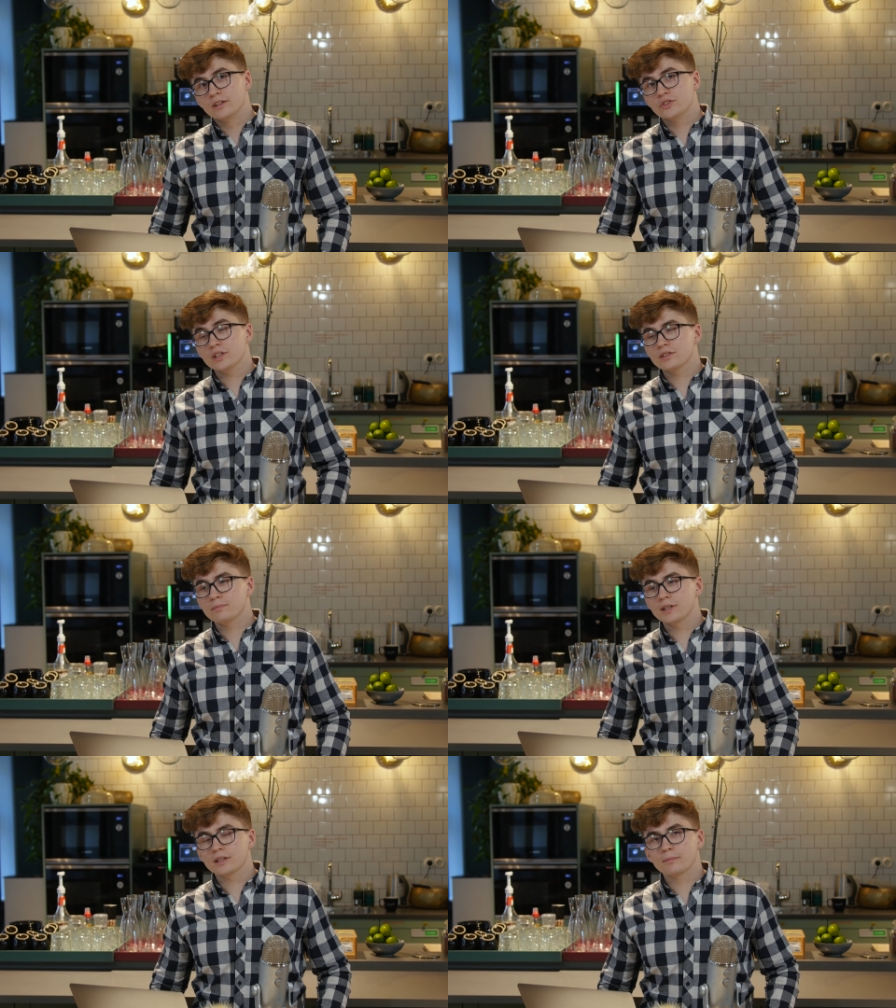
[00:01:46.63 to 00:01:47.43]

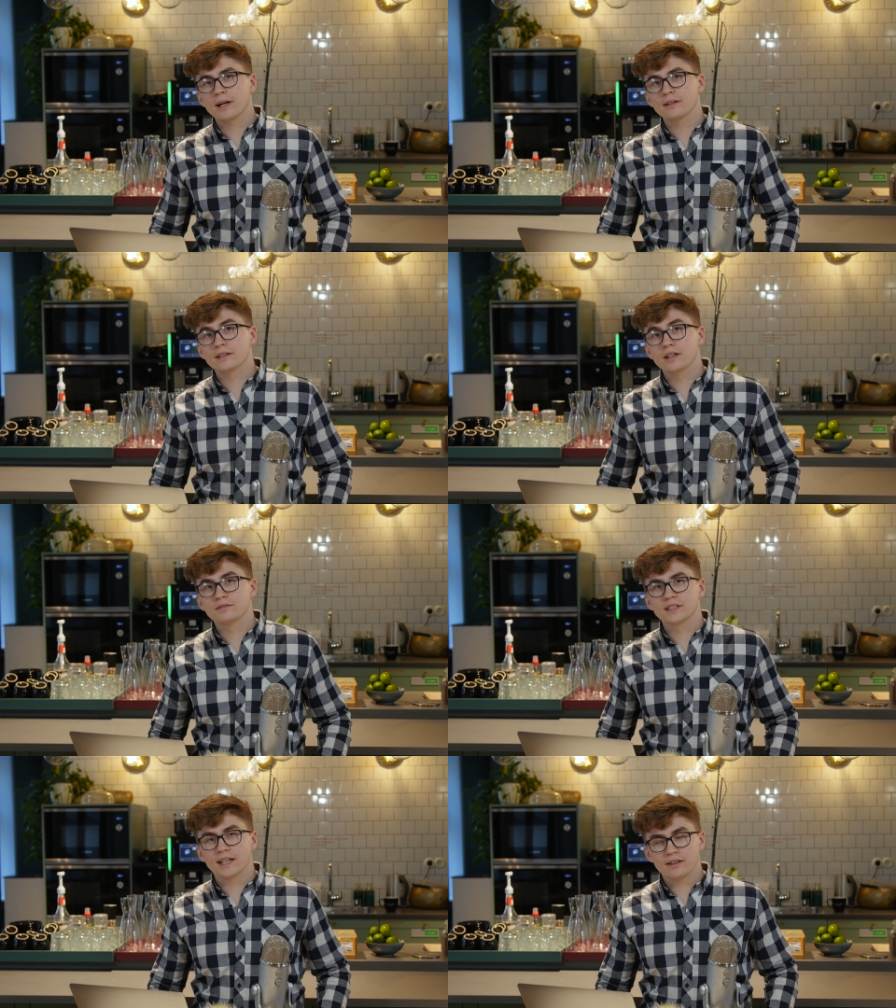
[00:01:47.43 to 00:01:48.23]
Just be compelling
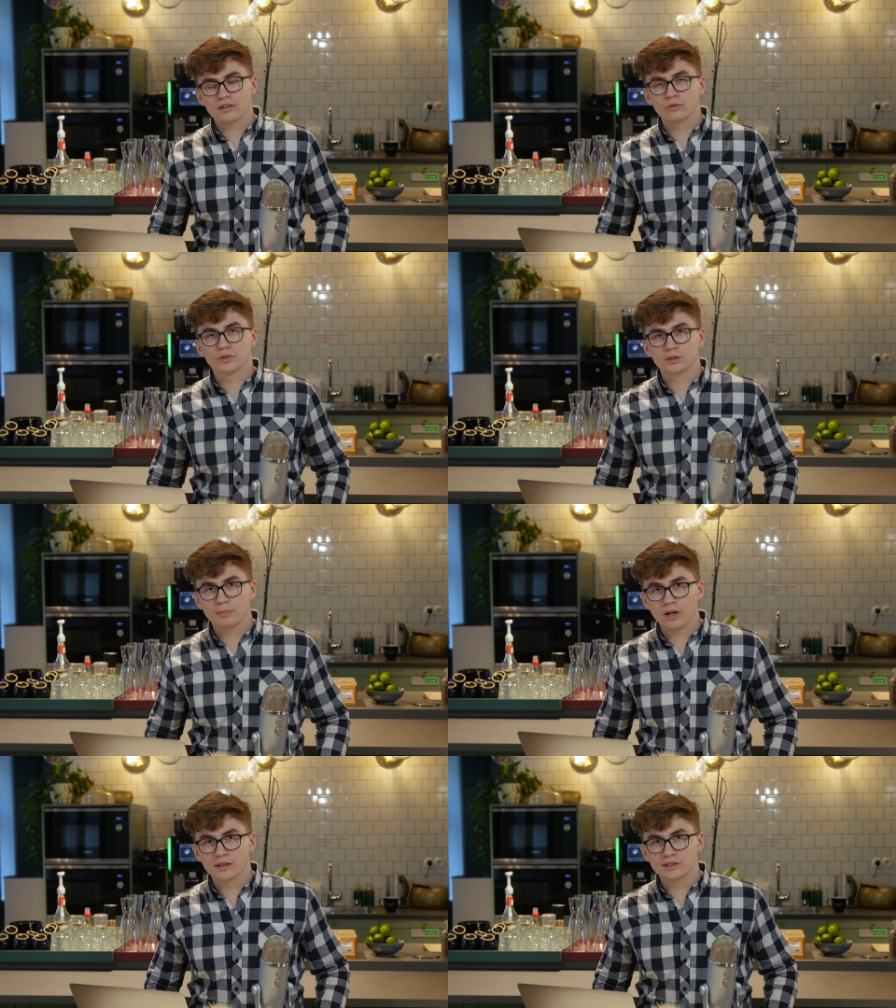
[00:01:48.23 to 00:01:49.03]
enough to get the
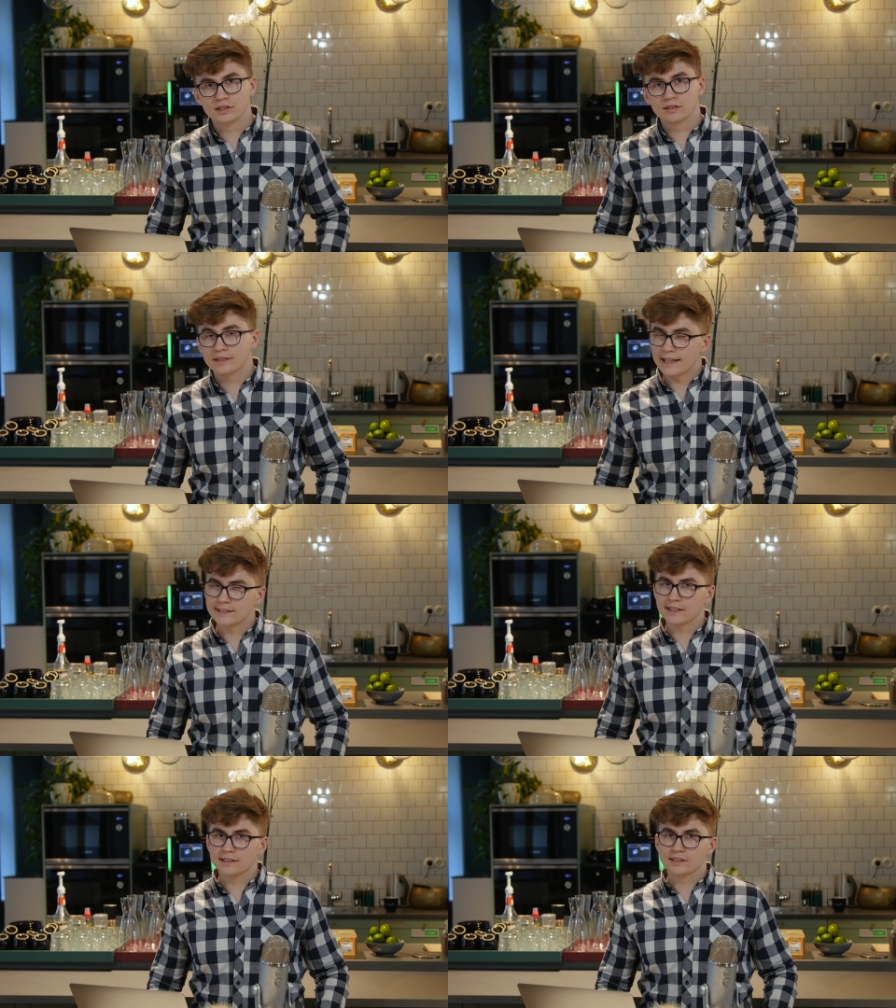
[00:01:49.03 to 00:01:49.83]
response.
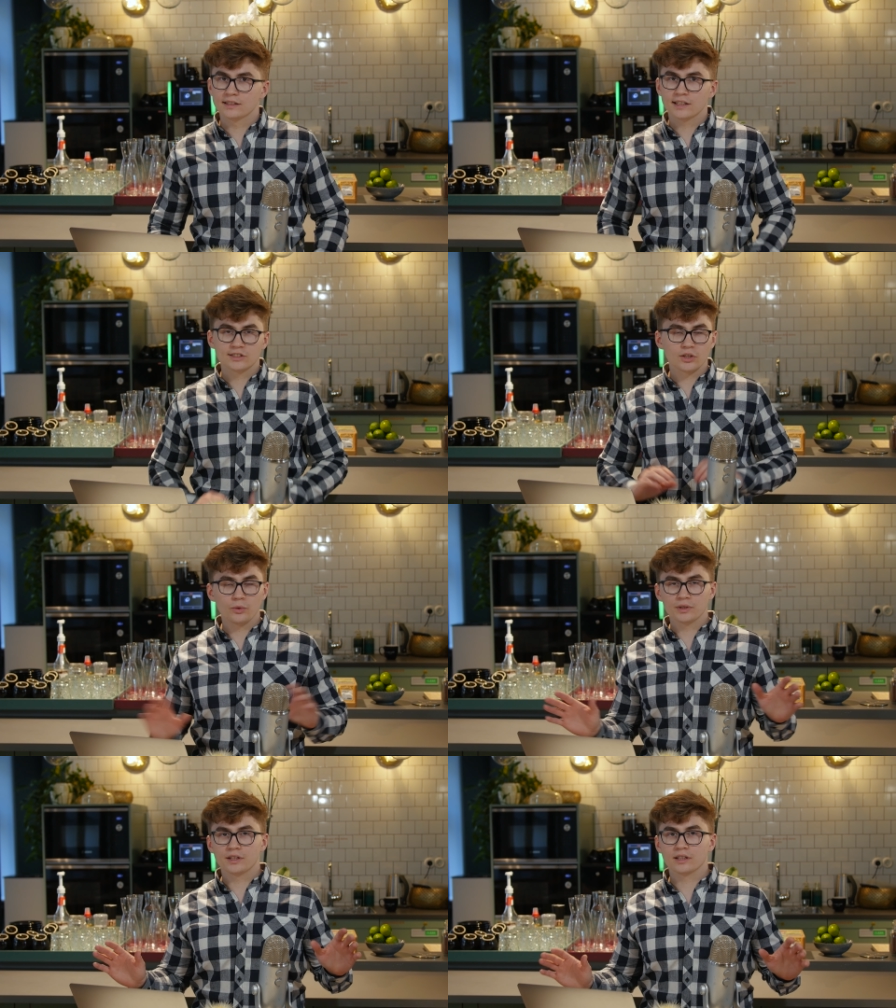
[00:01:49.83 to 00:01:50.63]
That's it. That's the
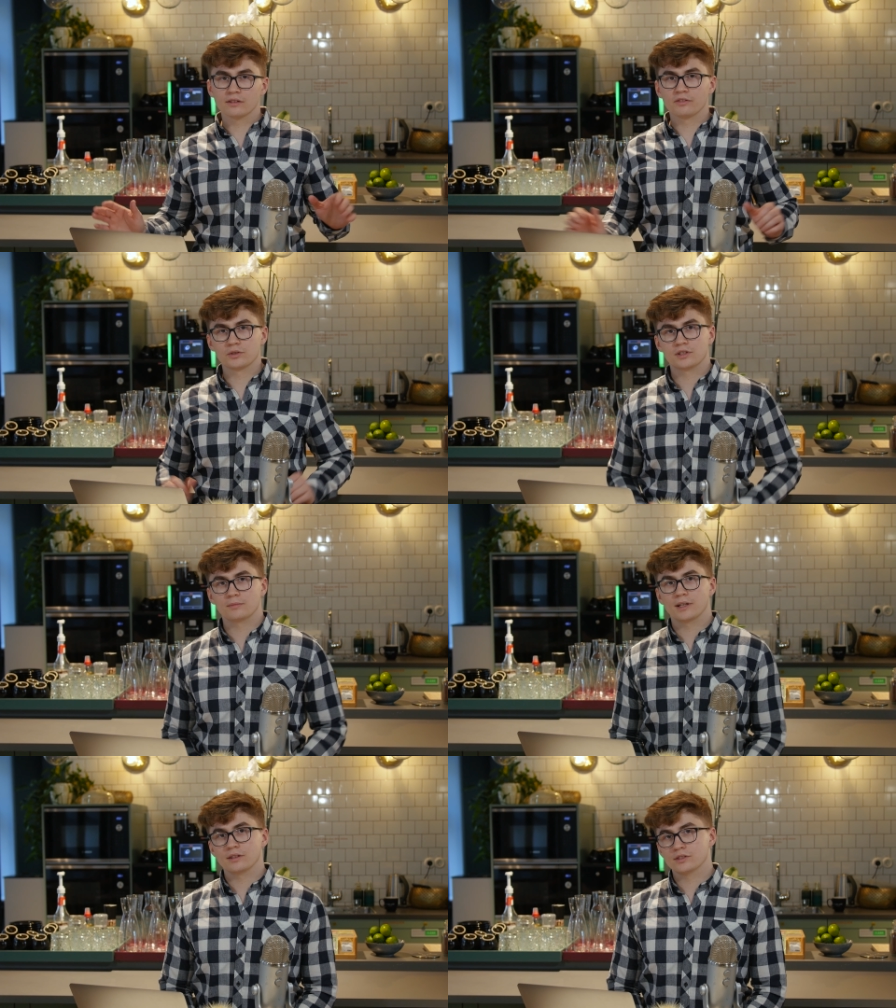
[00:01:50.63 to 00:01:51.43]
only thing the first
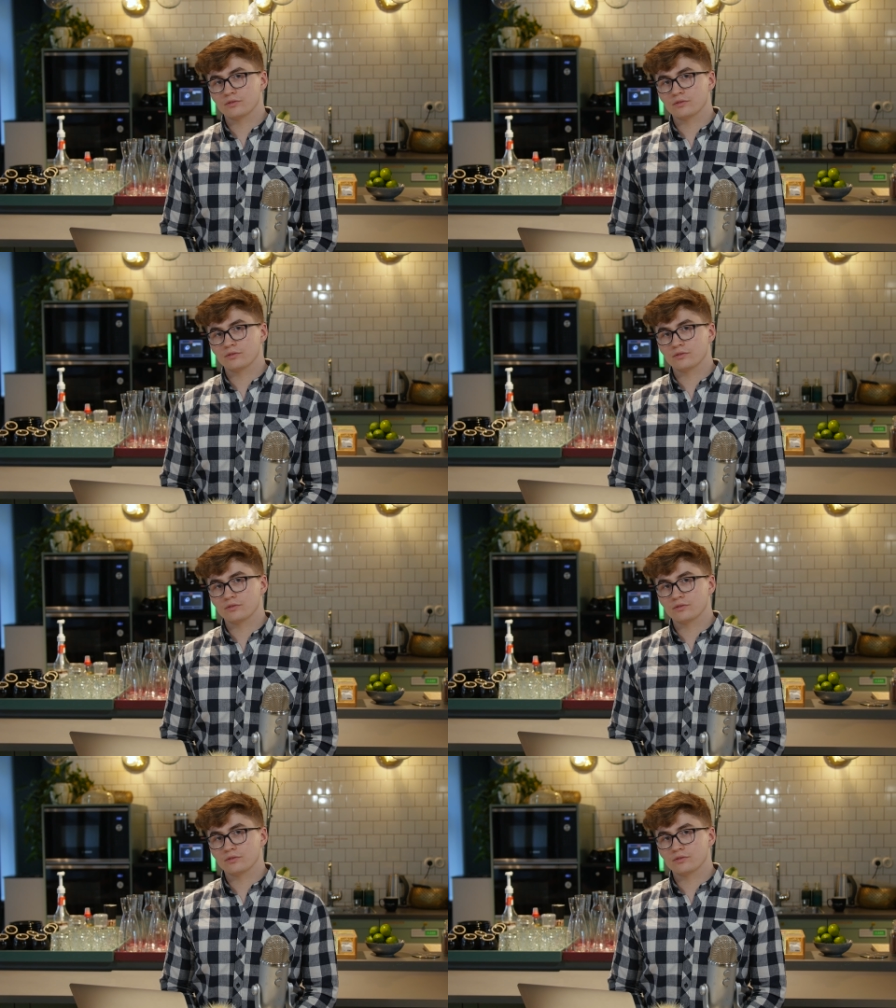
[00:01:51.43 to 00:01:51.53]
email is